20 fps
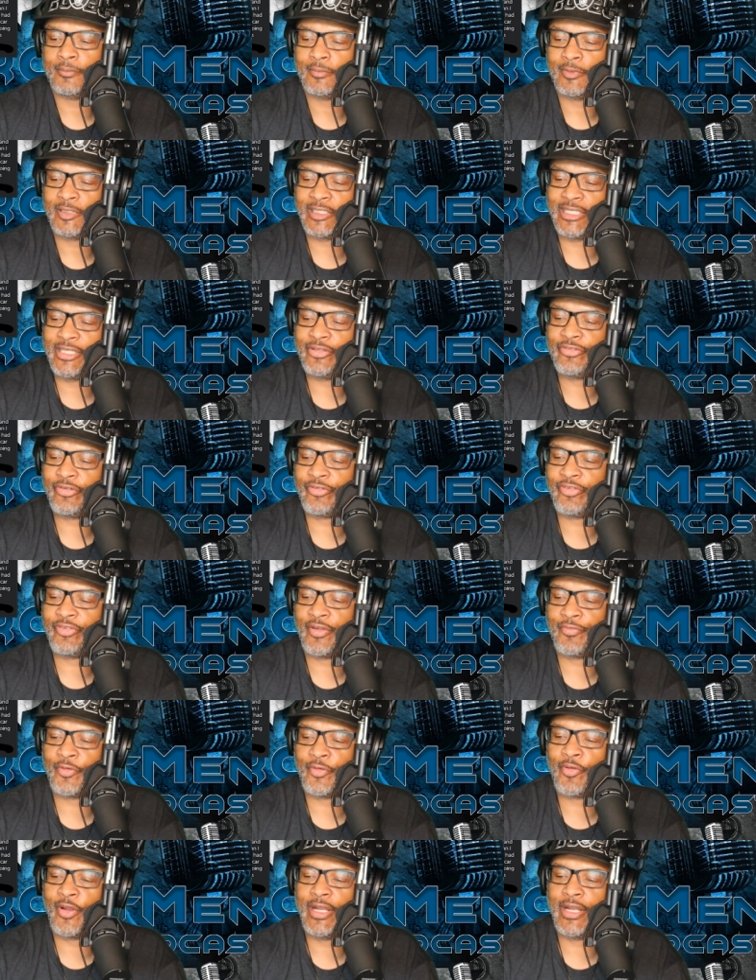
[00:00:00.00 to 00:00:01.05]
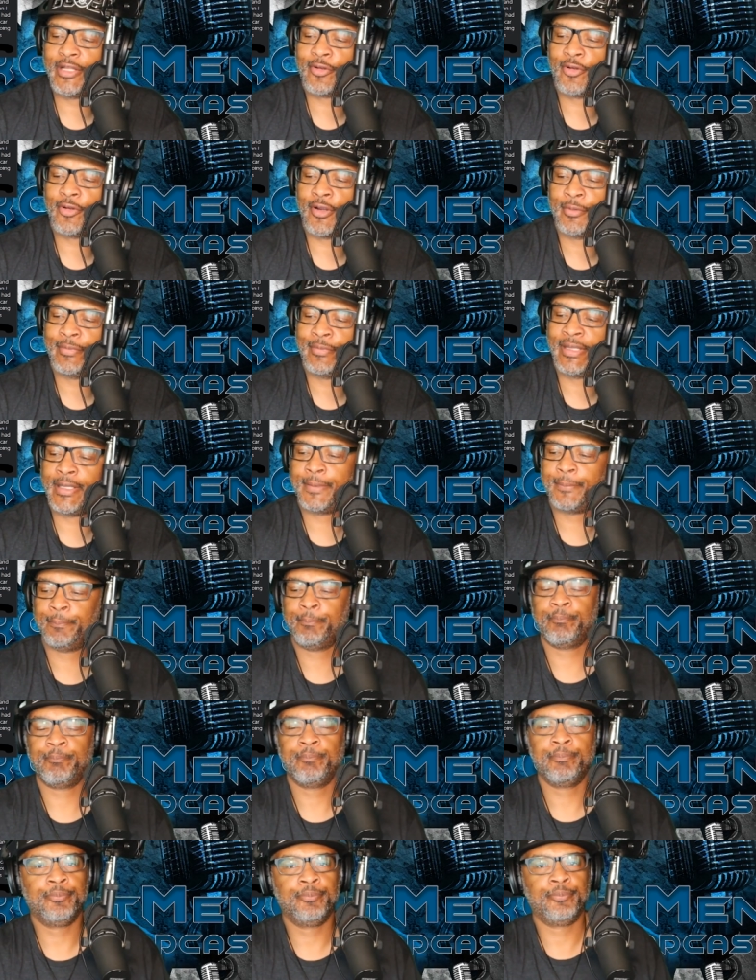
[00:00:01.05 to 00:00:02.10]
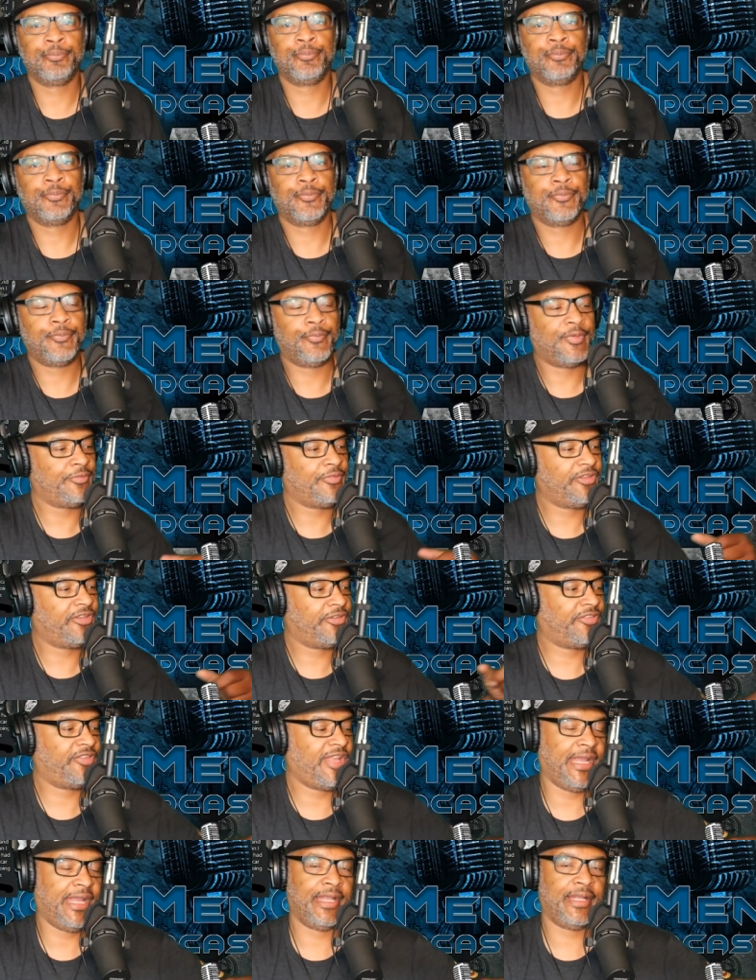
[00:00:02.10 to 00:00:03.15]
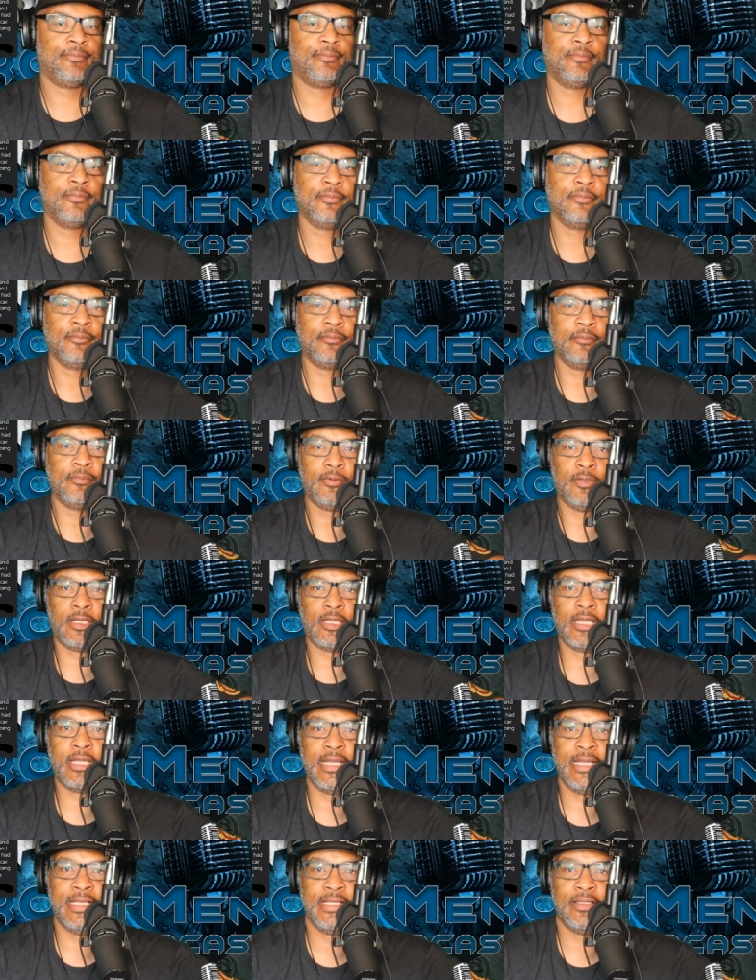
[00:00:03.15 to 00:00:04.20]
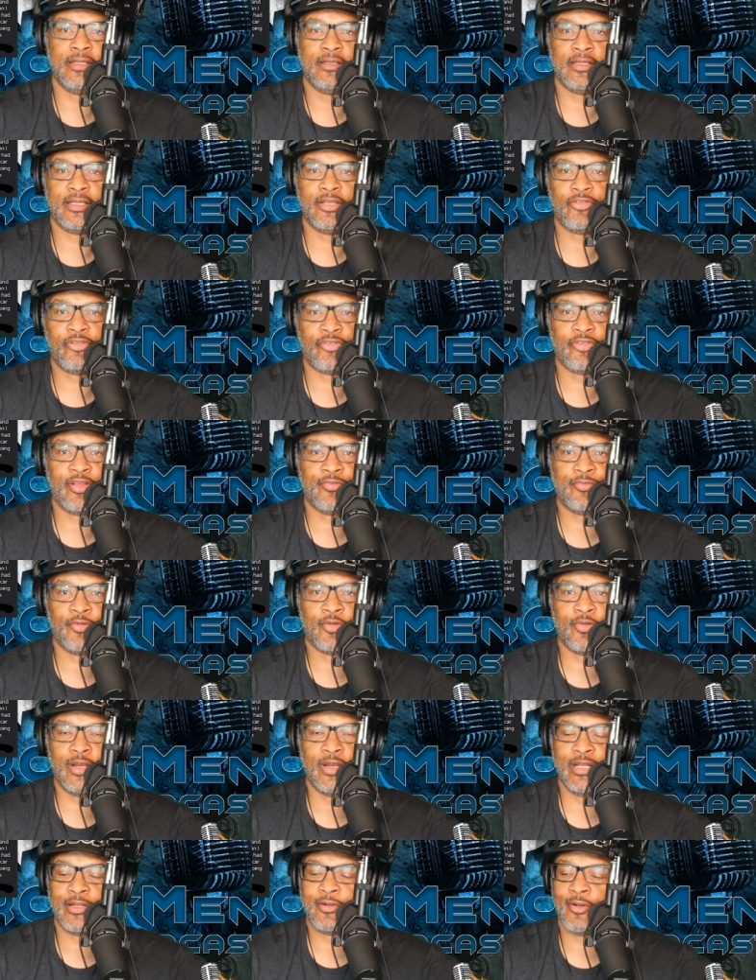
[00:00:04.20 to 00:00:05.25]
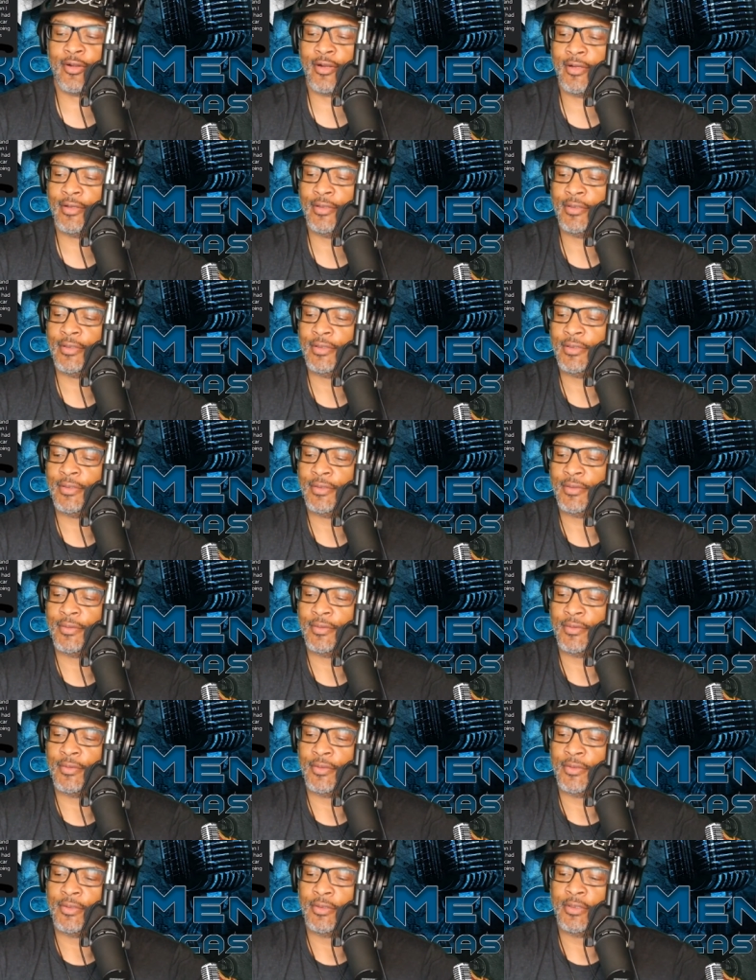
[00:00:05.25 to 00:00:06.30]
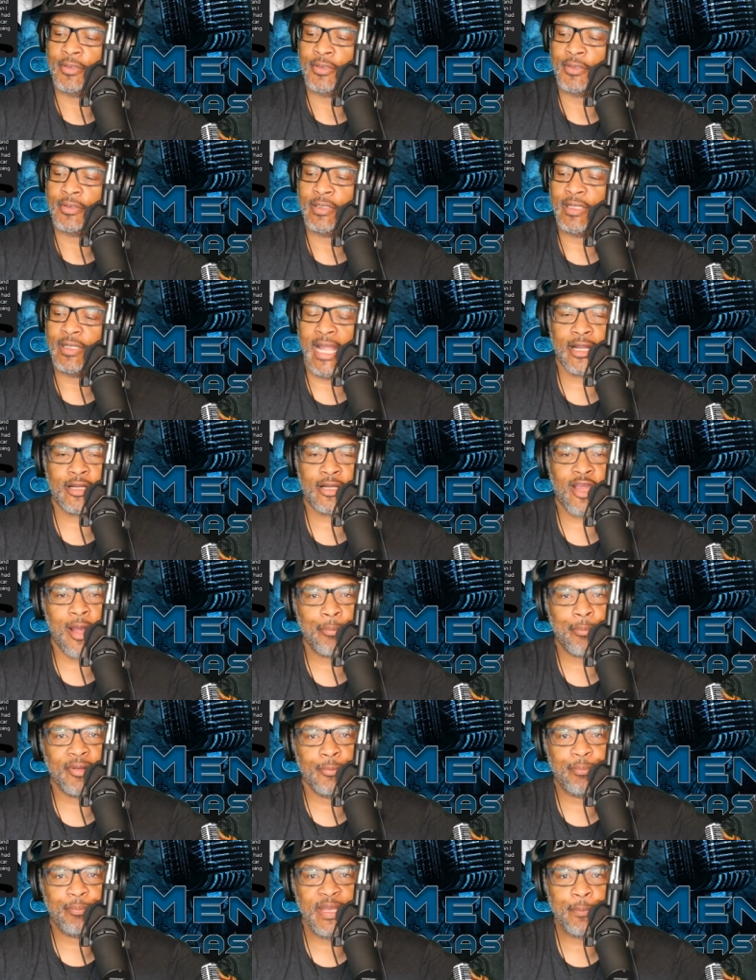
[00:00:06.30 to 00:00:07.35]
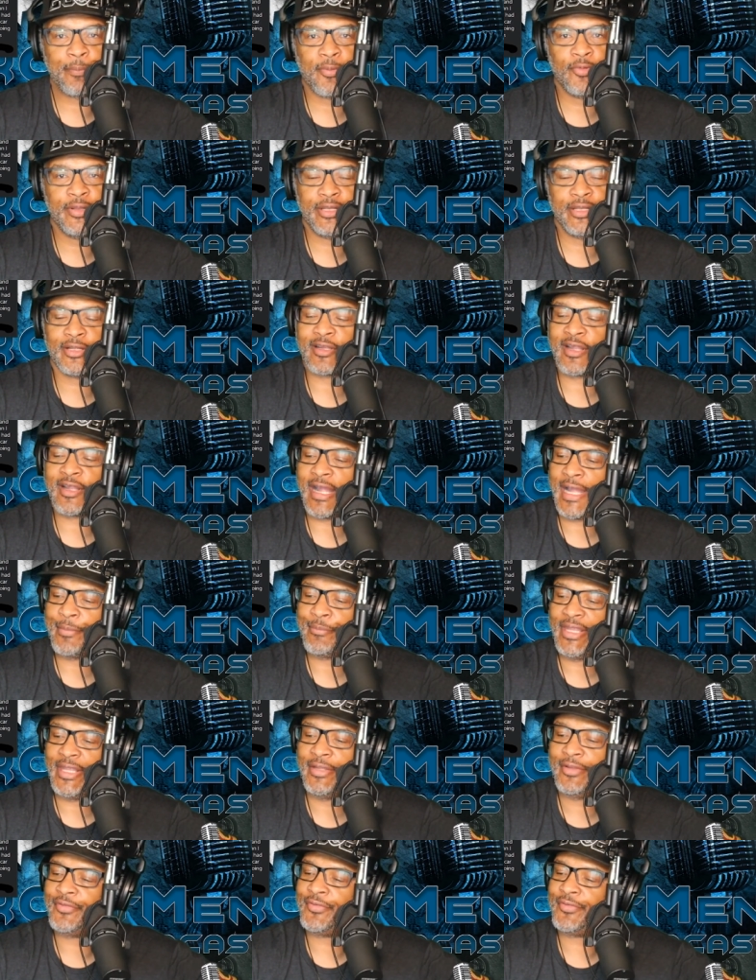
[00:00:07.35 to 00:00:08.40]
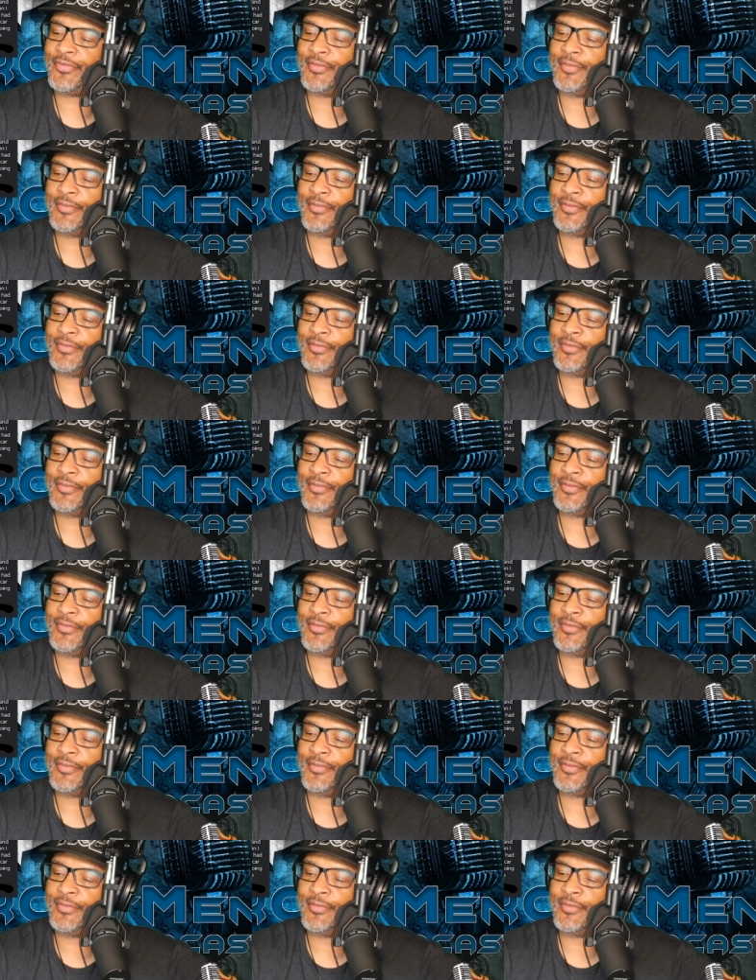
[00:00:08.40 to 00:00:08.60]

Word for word: Get yourself a credit card, man. I'm just saying. All right, get yourself a credit card. Now, a couple of people in the comments,